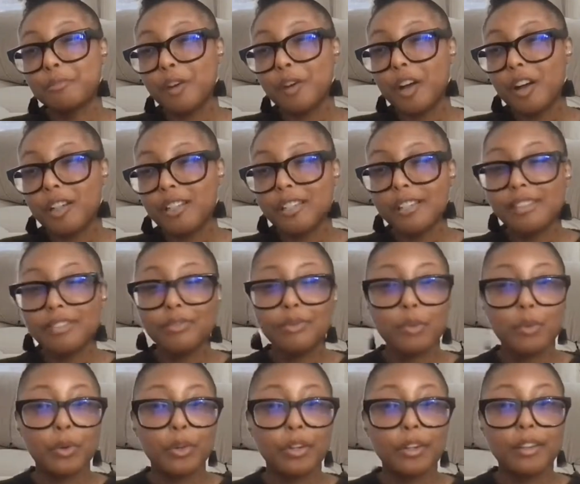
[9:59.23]
box
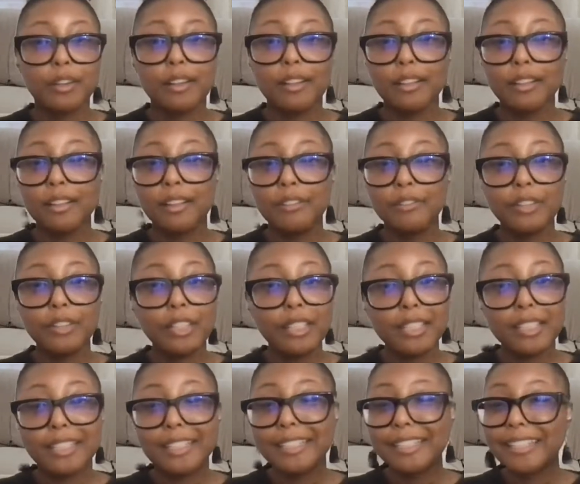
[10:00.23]
for
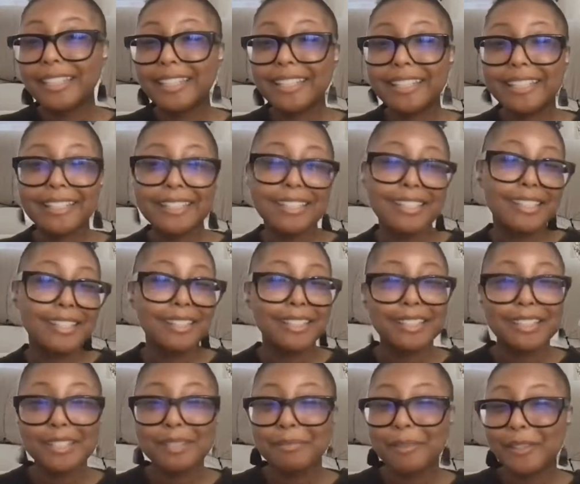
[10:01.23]
affiliate links,
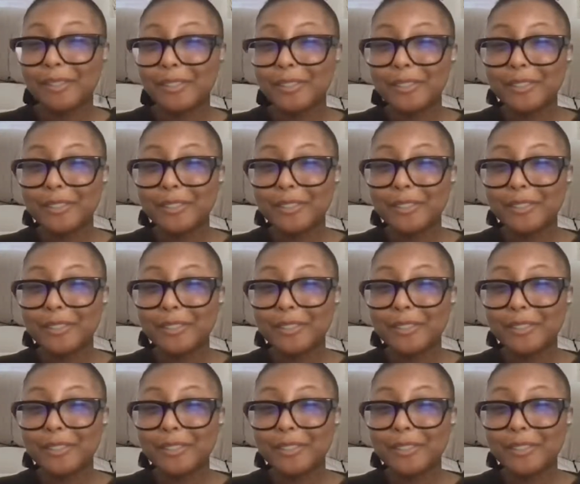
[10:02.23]
links to my other